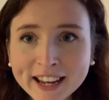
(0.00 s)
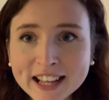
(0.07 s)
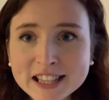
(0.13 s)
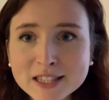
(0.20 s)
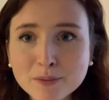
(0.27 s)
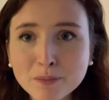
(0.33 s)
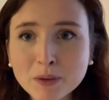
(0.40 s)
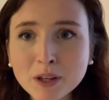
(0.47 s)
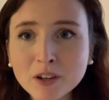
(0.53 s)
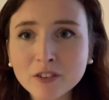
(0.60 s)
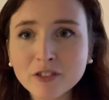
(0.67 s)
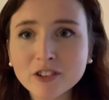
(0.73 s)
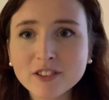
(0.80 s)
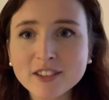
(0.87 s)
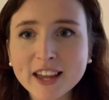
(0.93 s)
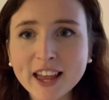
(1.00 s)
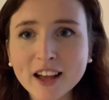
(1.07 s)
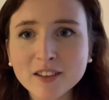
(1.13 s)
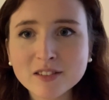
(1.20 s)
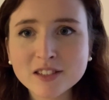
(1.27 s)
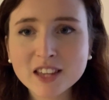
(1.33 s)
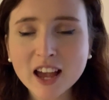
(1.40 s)
It's a beautiful day
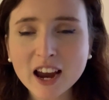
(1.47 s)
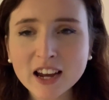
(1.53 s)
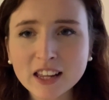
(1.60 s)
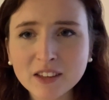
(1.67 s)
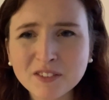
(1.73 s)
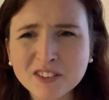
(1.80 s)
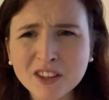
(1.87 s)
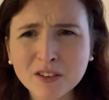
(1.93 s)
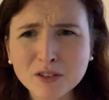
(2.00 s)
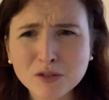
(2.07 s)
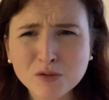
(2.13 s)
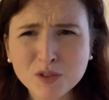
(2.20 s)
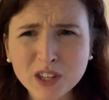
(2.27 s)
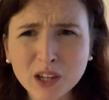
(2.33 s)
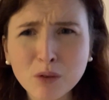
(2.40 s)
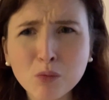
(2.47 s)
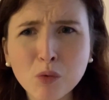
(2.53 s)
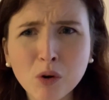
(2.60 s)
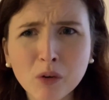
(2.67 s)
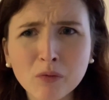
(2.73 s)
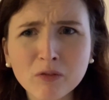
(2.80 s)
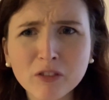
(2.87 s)
outside, even though it's really
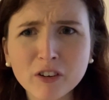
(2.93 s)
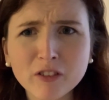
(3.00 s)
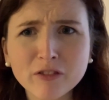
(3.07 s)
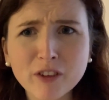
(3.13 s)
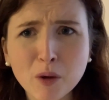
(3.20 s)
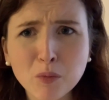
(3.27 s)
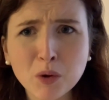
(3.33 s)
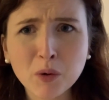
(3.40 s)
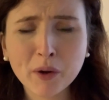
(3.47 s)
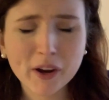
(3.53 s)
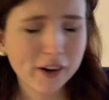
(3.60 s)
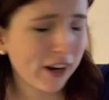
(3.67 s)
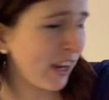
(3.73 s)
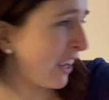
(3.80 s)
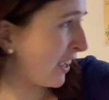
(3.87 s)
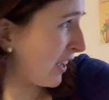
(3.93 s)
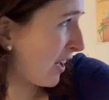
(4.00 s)
warm for February.